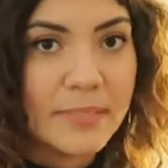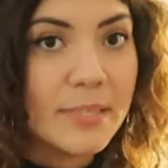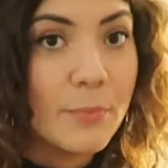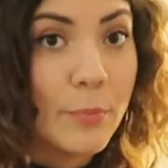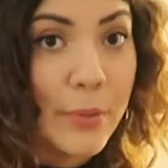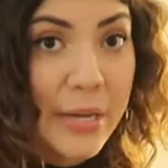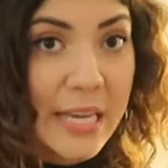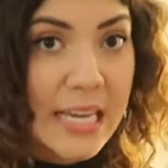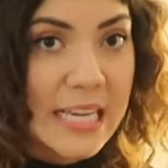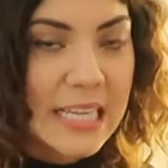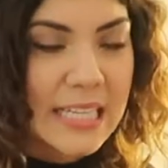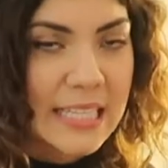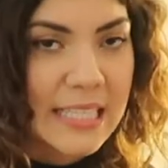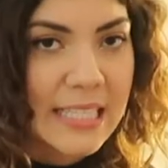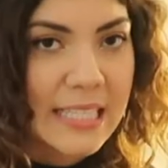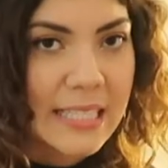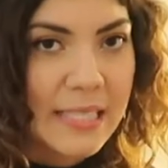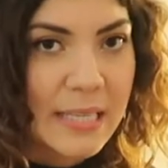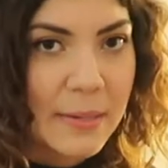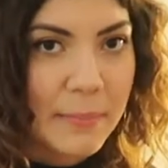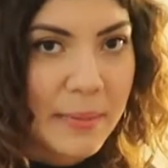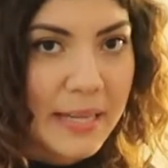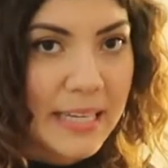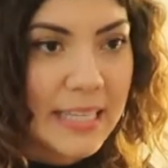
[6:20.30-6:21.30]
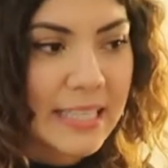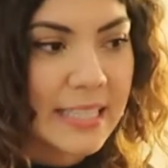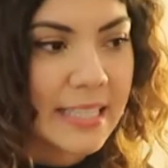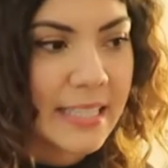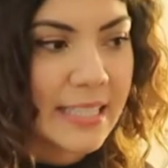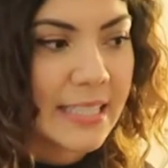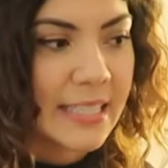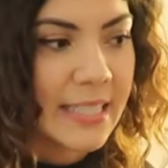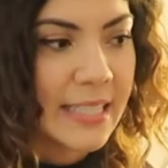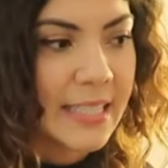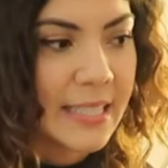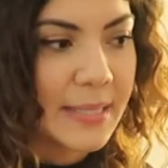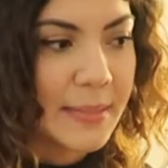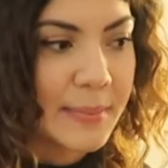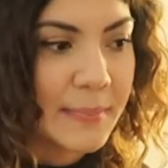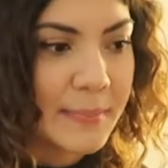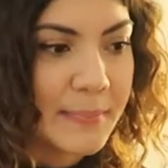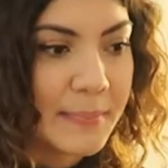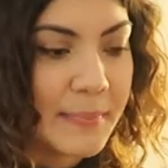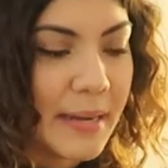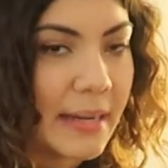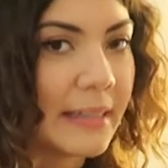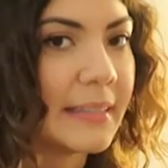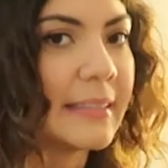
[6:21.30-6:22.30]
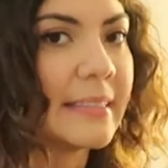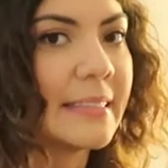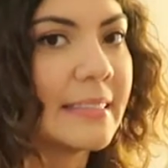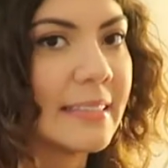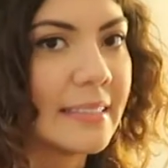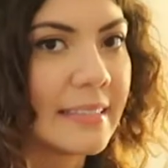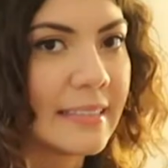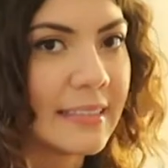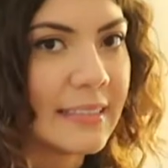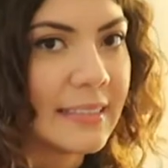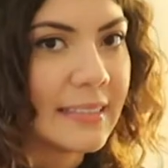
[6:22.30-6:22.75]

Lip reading: weeks because it smelled